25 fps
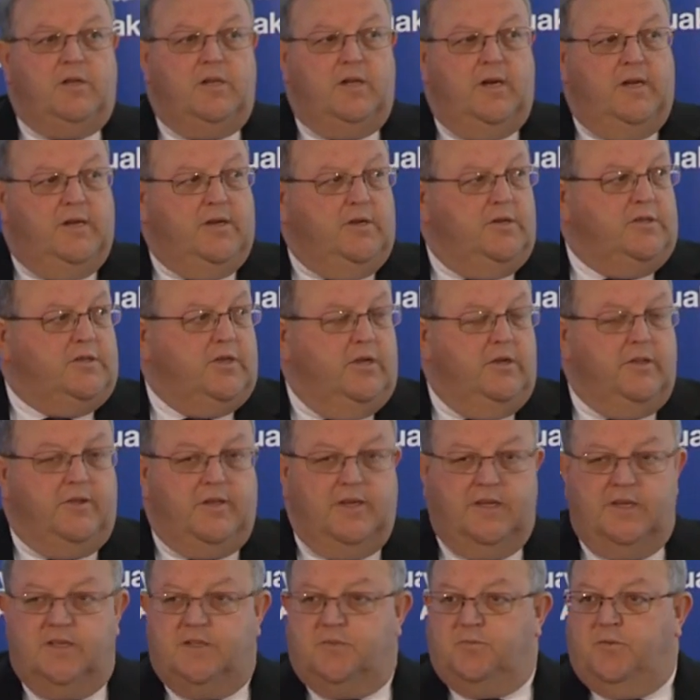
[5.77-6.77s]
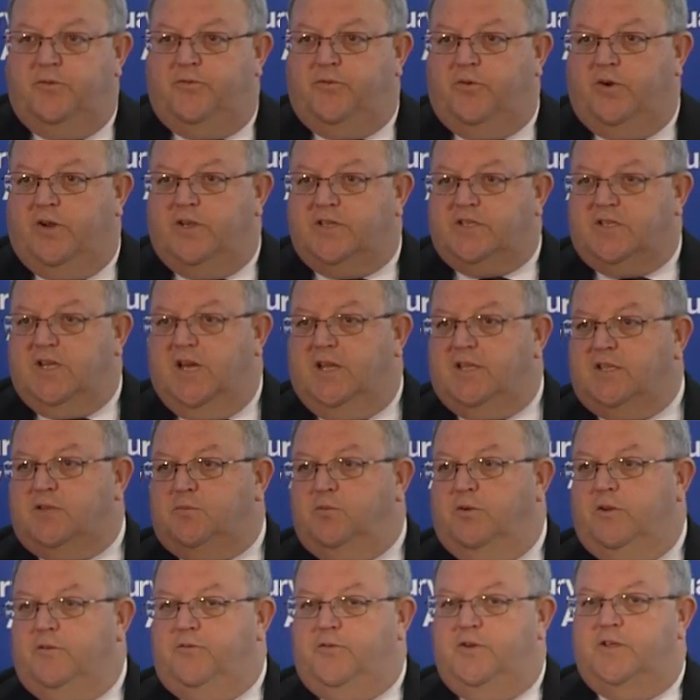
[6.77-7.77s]
Can I do two things before I start
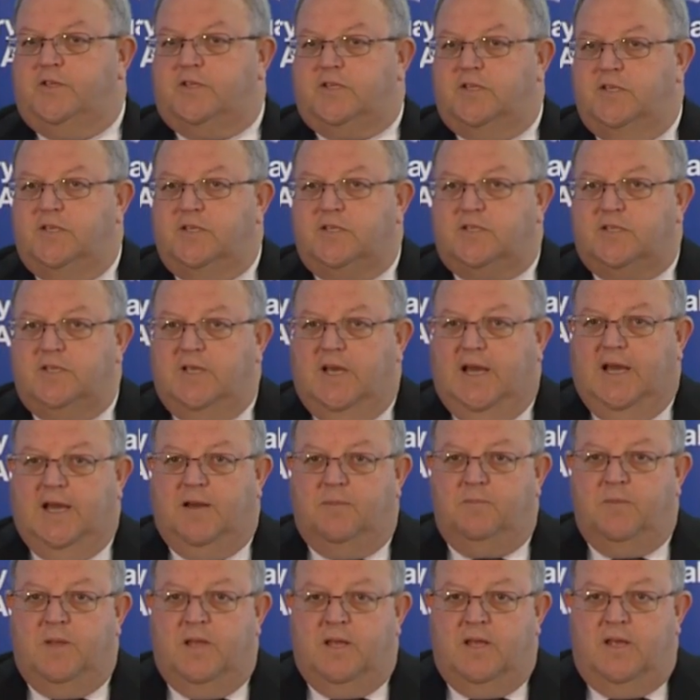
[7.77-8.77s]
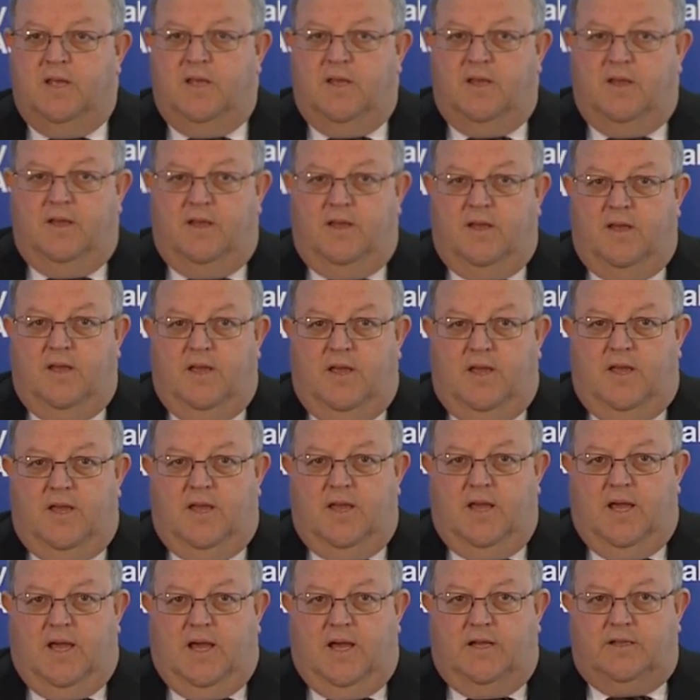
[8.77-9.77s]
this morning? First is um,
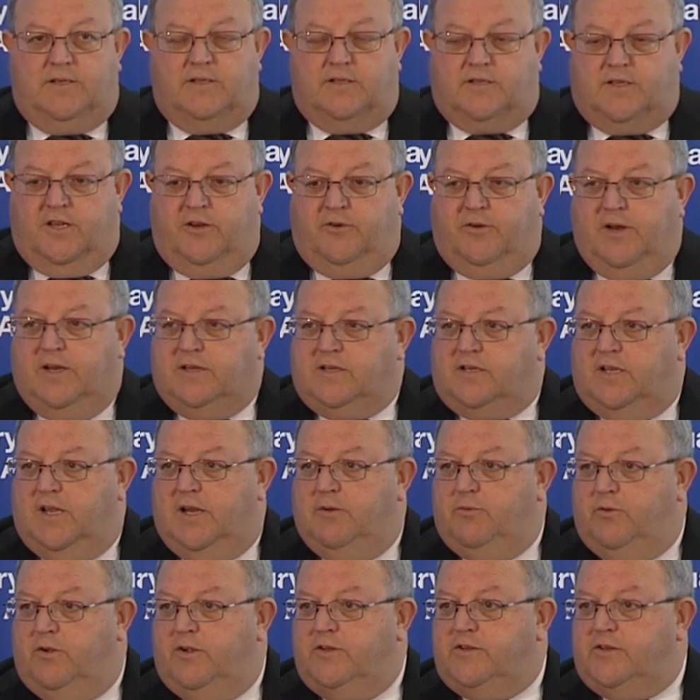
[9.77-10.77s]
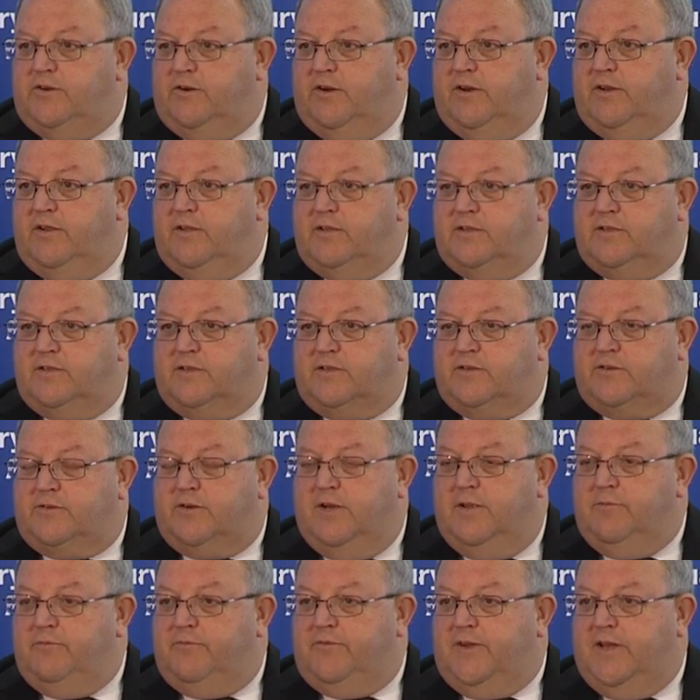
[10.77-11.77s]
uh, just congratulate Roger on his
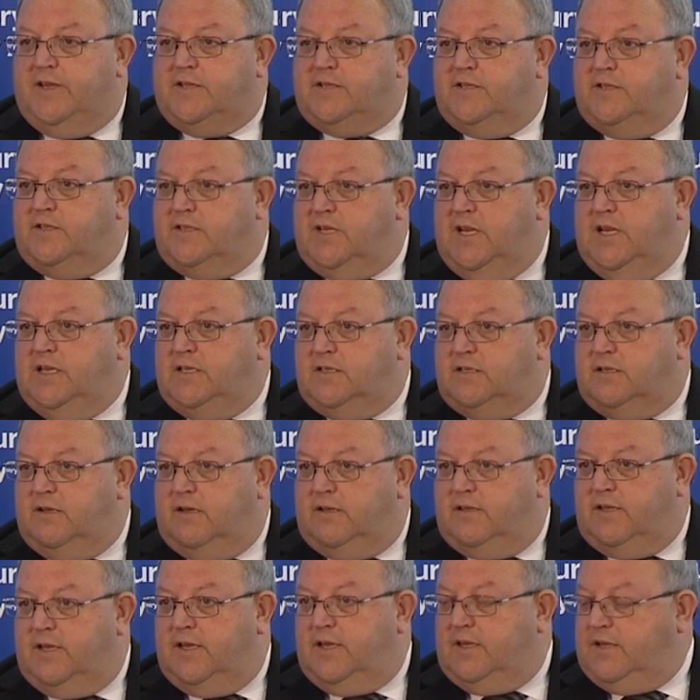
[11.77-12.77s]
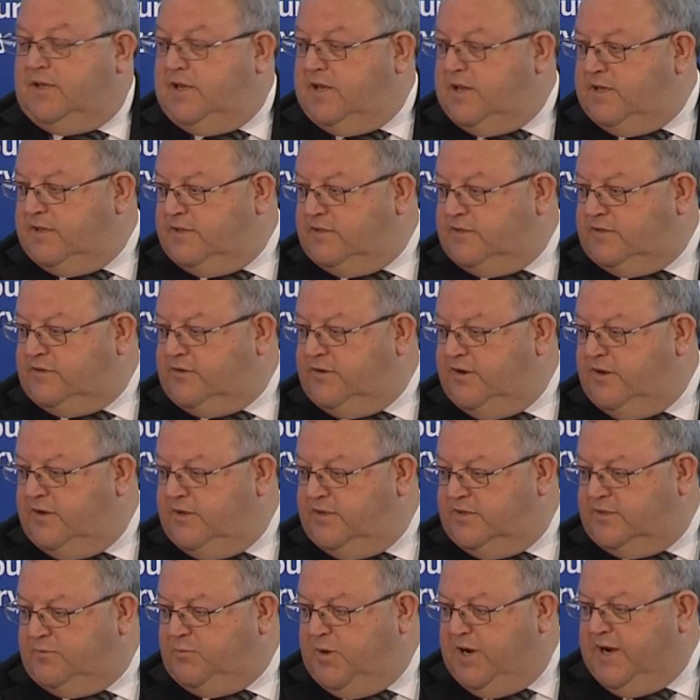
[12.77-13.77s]
extreme fashion sense. I think uh, shoot,
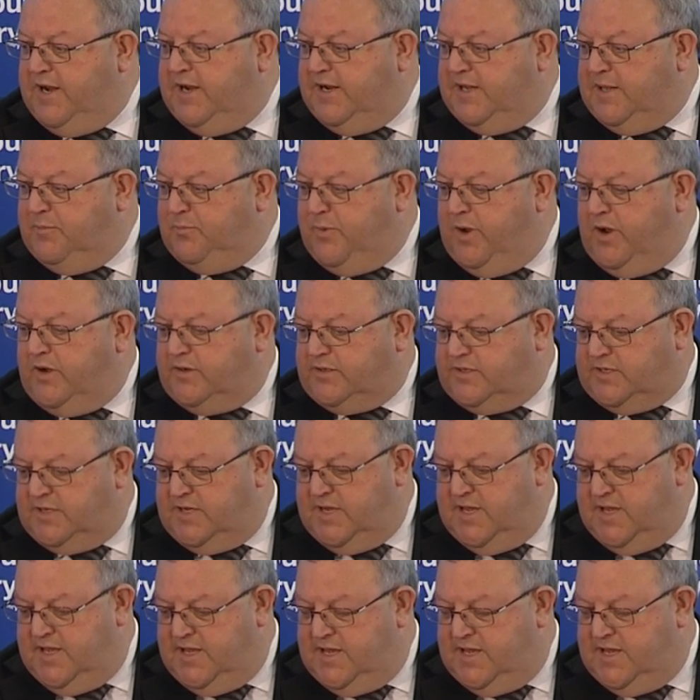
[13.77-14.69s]
it's one out of the box.